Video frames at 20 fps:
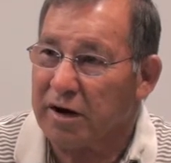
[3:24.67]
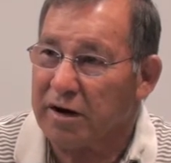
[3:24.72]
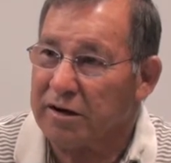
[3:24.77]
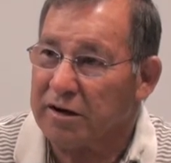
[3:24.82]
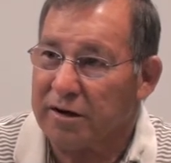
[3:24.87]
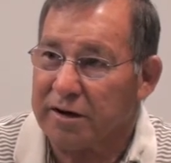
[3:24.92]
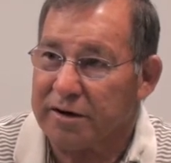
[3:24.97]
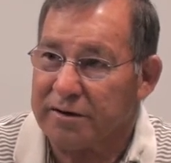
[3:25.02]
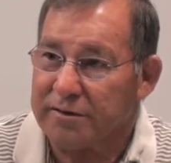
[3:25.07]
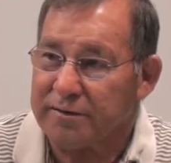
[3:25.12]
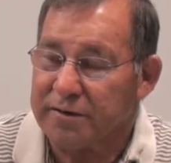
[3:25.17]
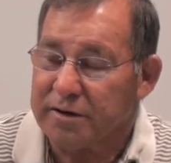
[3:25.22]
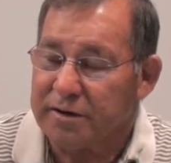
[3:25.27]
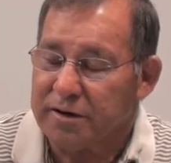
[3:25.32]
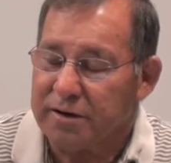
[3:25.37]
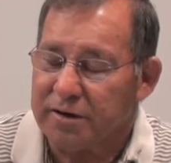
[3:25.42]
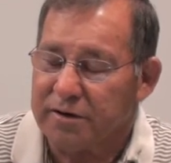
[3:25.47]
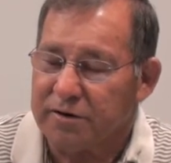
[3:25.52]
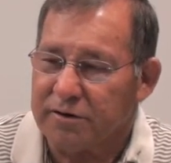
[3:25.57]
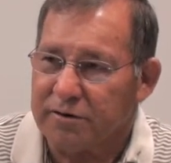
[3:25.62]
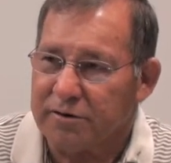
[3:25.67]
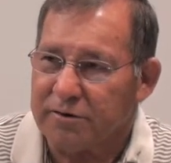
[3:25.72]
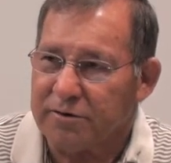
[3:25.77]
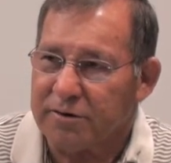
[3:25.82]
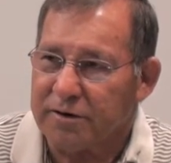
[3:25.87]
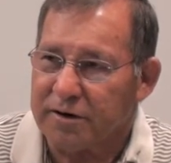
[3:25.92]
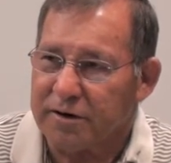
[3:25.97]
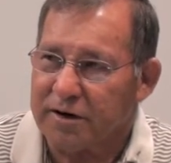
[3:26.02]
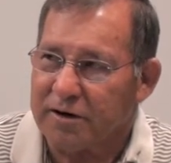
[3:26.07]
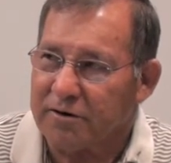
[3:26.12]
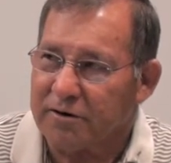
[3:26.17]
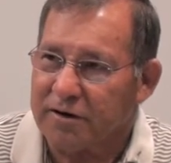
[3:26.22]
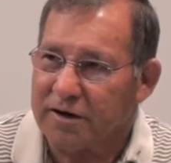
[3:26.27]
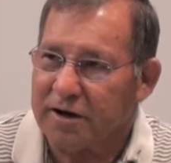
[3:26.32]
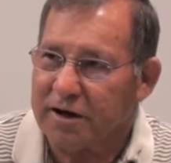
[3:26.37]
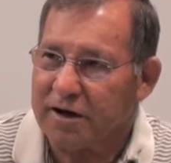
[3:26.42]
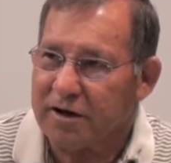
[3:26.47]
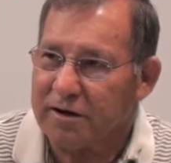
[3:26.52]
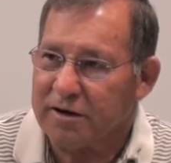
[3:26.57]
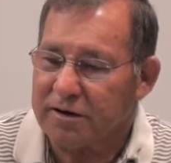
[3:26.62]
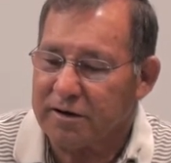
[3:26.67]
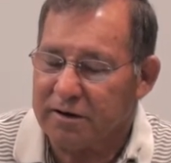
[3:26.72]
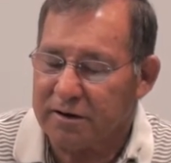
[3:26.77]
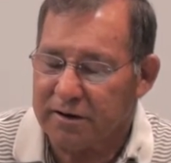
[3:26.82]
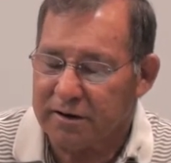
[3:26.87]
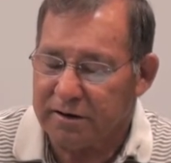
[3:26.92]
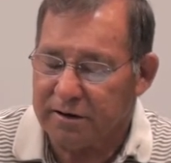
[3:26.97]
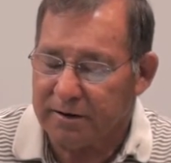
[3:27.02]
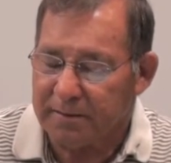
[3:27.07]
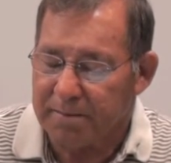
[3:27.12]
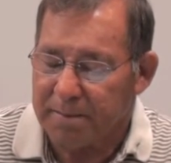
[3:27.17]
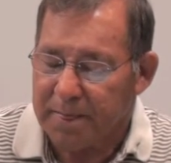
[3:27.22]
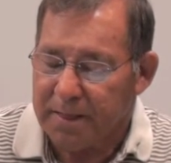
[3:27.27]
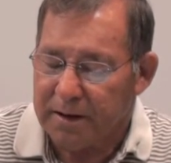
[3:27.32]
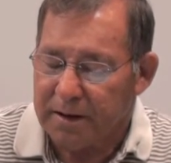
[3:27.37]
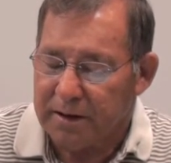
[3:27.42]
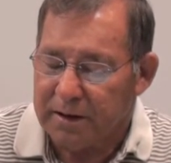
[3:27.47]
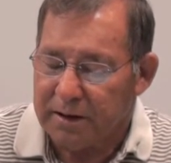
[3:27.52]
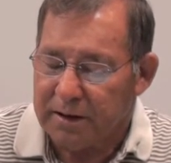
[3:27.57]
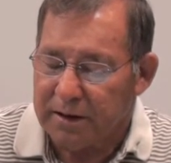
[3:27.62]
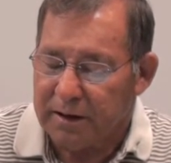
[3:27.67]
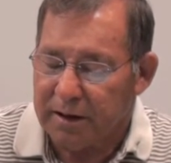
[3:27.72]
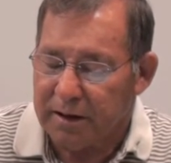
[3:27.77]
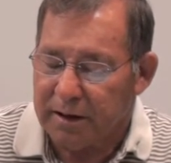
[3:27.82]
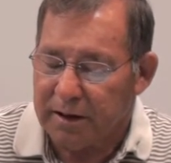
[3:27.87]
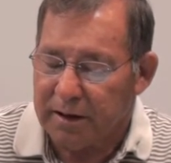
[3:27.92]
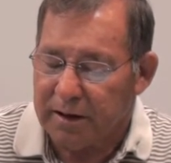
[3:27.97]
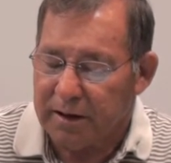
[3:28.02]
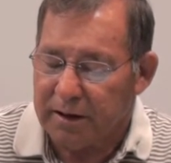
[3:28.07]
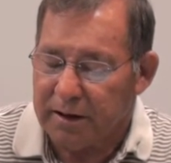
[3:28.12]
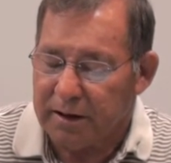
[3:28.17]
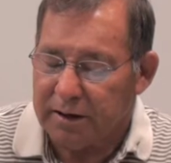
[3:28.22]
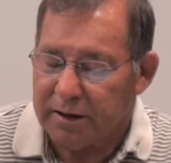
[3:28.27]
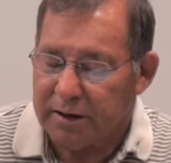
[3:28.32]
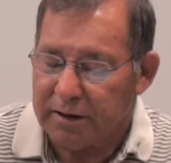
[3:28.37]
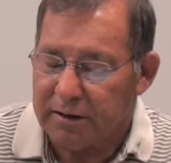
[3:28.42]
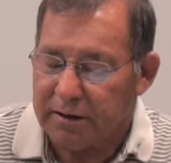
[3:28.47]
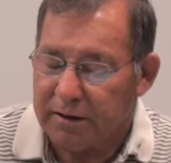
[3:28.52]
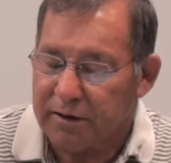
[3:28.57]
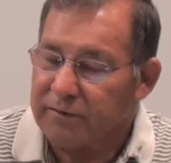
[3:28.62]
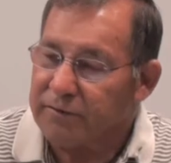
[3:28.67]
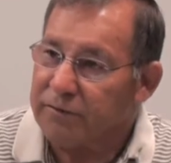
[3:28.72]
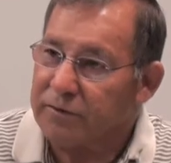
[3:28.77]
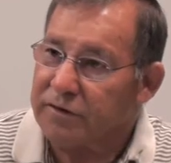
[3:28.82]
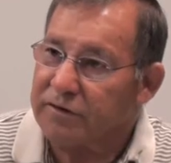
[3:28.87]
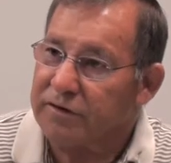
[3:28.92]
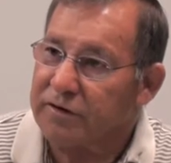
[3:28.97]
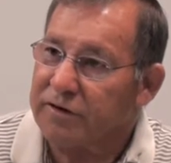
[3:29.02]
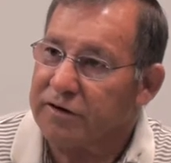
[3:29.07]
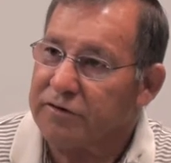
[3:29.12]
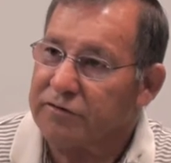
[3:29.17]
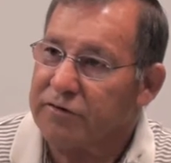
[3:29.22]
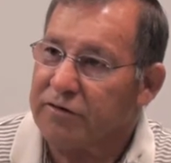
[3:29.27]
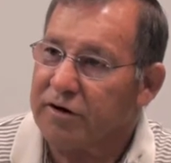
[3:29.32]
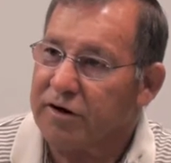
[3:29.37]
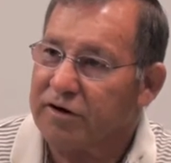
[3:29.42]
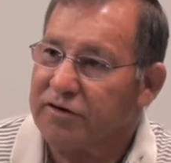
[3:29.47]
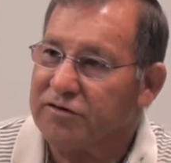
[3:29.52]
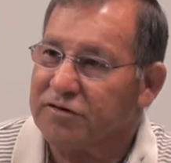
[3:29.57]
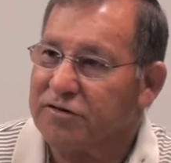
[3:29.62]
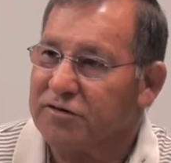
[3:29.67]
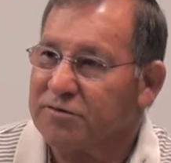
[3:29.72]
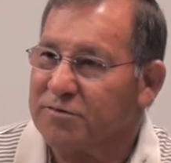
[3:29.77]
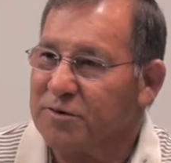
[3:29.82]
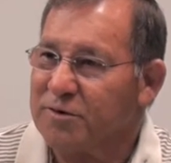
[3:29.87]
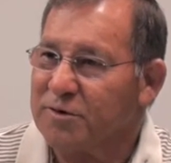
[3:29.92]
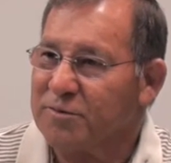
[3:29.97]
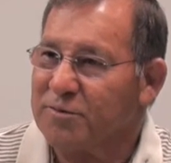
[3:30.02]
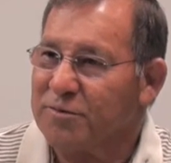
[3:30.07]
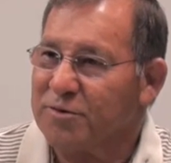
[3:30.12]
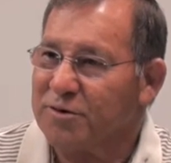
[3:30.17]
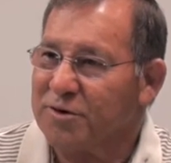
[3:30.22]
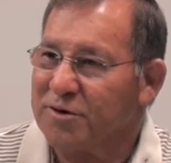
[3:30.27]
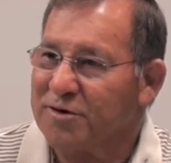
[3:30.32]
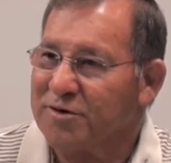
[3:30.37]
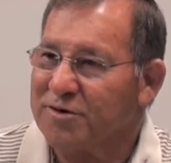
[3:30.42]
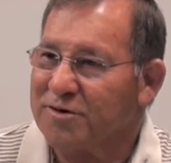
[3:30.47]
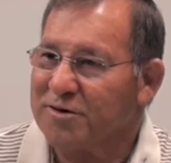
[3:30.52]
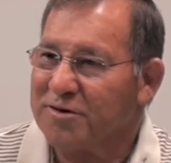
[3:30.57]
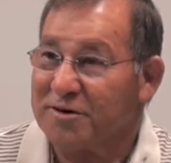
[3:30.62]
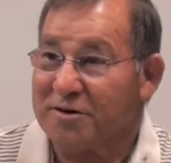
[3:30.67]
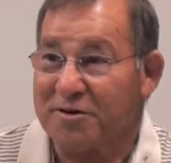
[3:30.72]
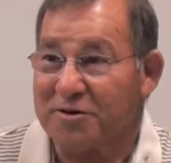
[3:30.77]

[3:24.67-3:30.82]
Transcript: I look at it, and unfortunately, trash is very important